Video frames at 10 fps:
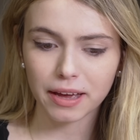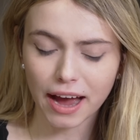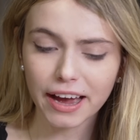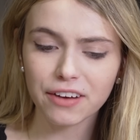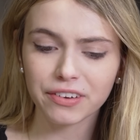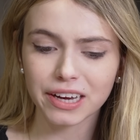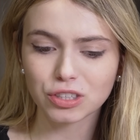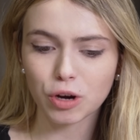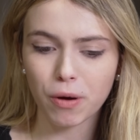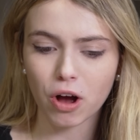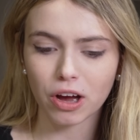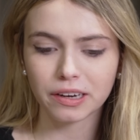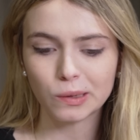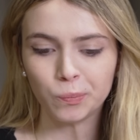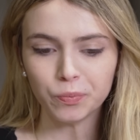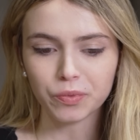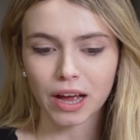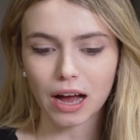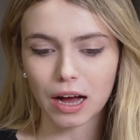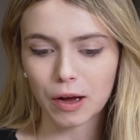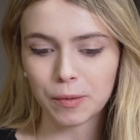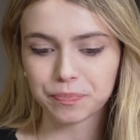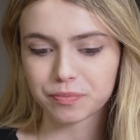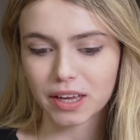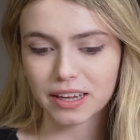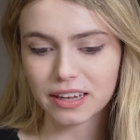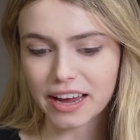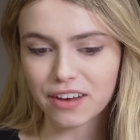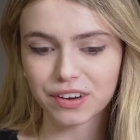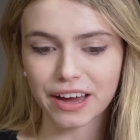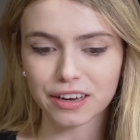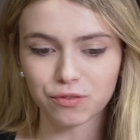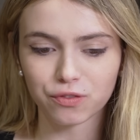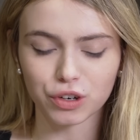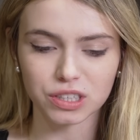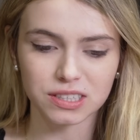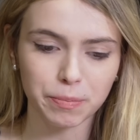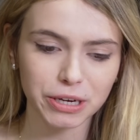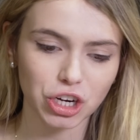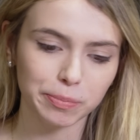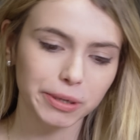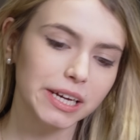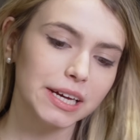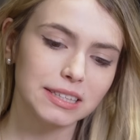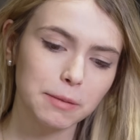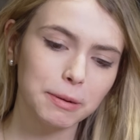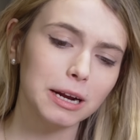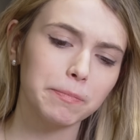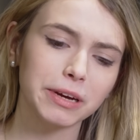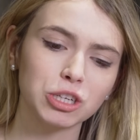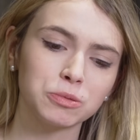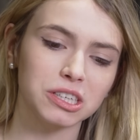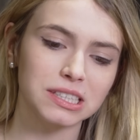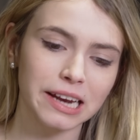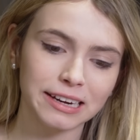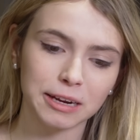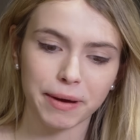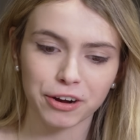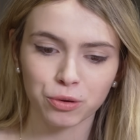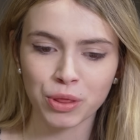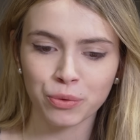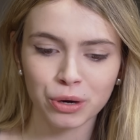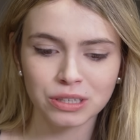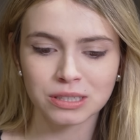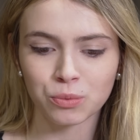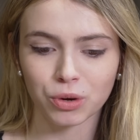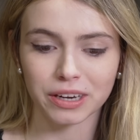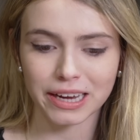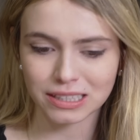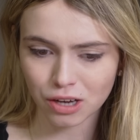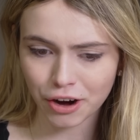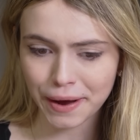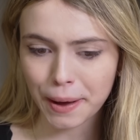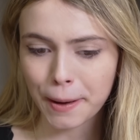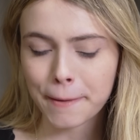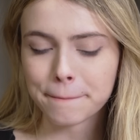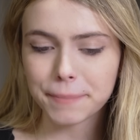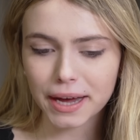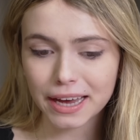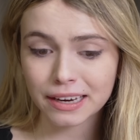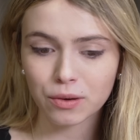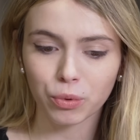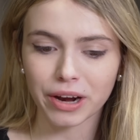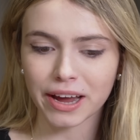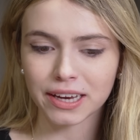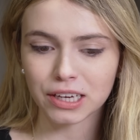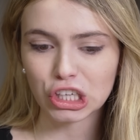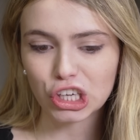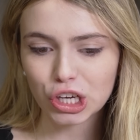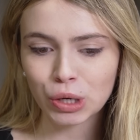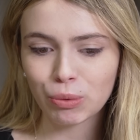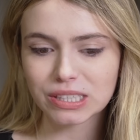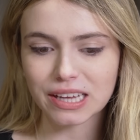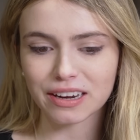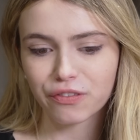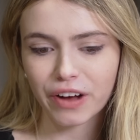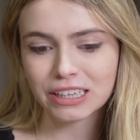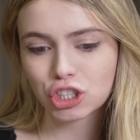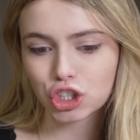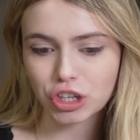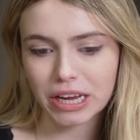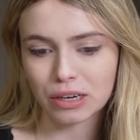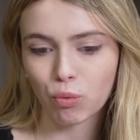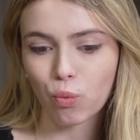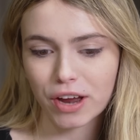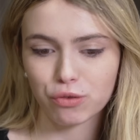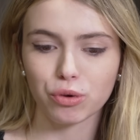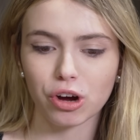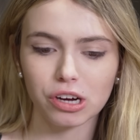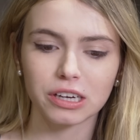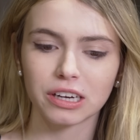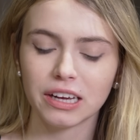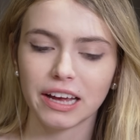I have an extra pawn, and I have a knight versus a bishop. Typically, bishops are slightly better with rooks than what knights are. But what I knew was that if I trade one rook